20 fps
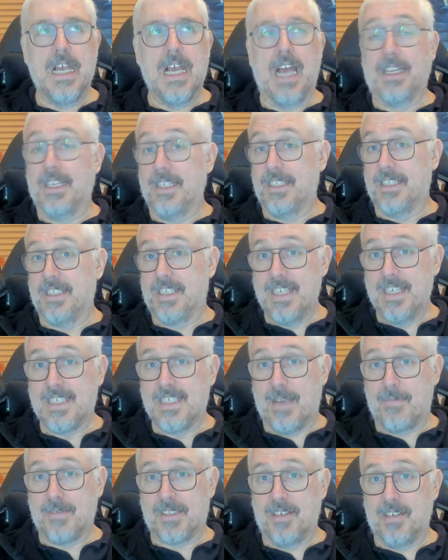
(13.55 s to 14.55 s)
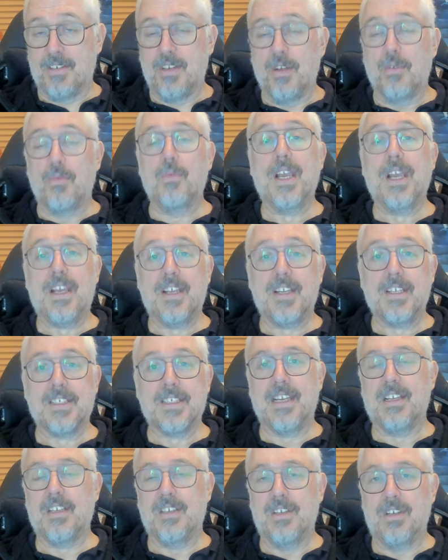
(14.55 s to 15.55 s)
And in today's episode, we're going to
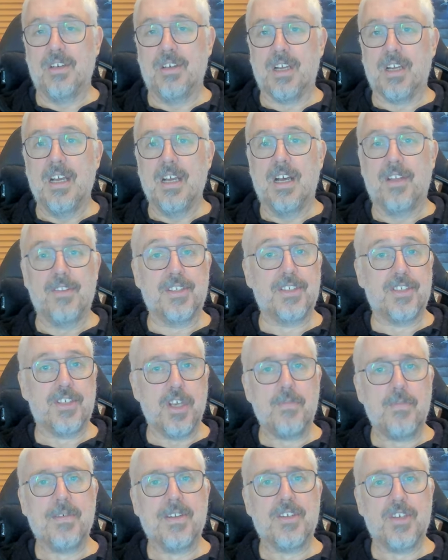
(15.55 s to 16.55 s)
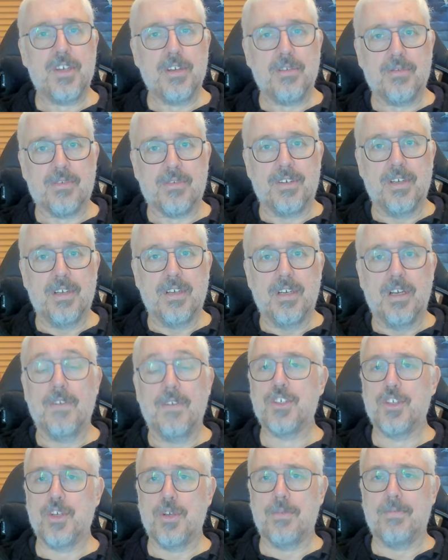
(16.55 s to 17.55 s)
take a look at the stupid children of
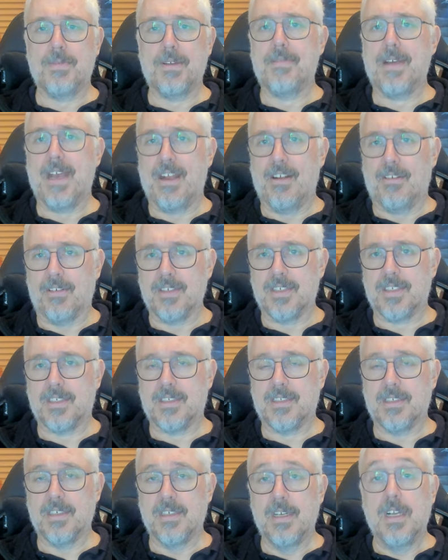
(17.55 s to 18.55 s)
stupid parents,